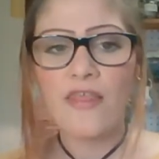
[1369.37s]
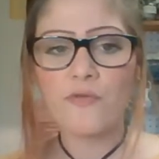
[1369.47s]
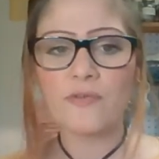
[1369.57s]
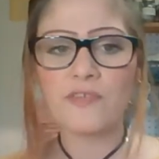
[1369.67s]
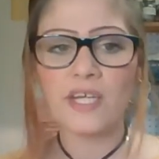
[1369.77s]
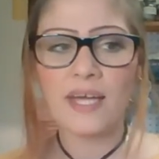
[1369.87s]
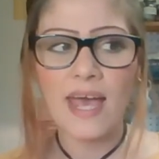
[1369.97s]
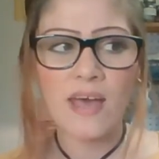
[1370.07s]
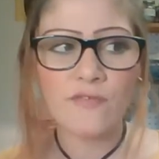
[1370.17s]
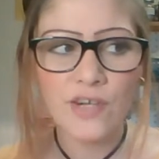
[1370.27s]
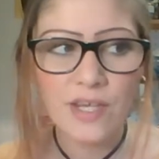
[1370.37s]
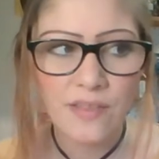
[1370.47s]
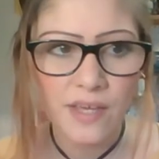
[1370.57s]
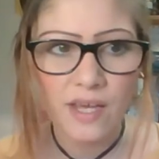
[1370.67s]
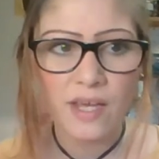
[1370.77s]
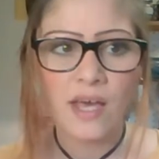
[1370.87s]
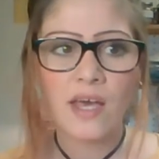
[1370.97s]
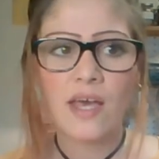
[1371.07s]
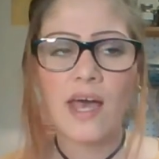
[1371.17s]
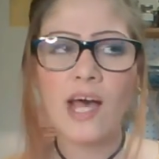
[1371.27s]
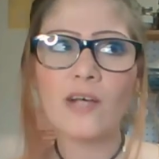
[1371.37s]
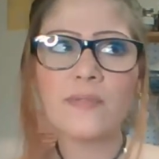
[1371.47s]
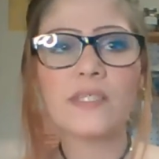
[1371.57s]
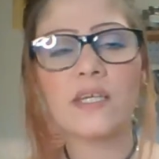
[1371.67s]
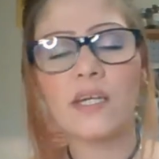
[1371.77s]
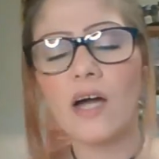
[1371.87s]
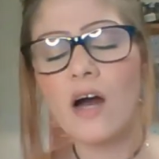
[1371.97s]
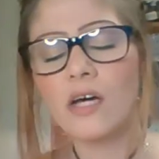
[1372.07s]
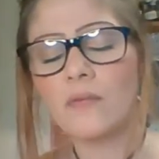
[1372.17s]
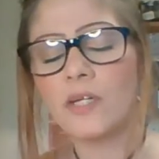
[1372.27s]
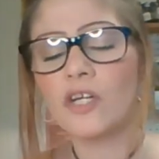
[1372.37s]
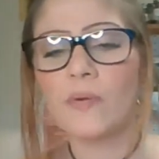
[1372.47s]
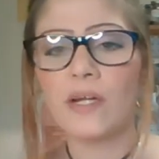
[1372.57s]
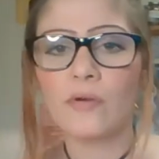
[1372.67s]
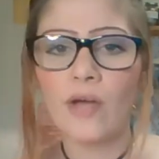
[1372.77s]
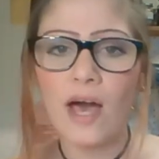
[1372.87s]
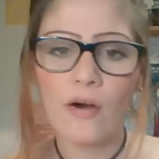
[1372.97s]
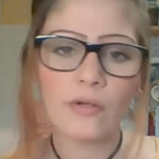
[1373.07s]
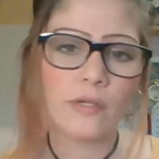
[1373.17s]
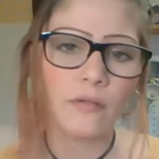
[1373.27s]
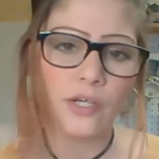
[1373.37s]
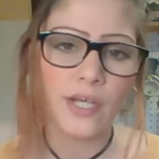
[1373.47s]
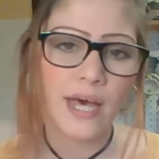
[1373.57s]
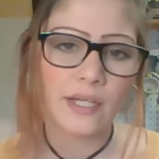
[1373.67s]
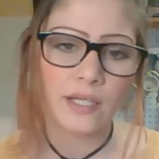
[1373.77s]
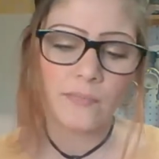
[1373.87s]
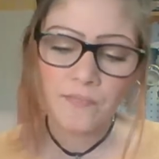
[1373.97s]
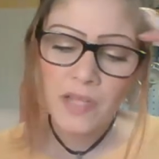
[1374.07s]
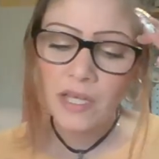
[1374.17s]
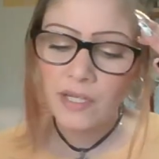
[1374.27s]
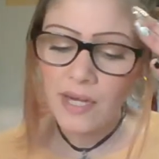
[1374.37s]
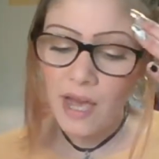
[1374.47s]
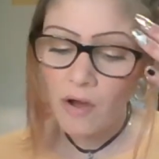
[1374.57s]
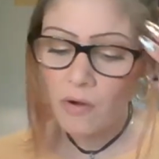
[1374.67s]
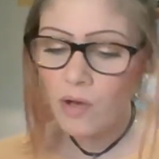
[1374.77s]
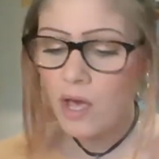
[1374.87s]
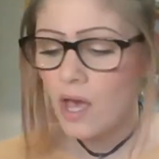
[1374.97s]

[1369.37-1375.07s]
Thrifting everything helps the economy no matter how you look at it. Now,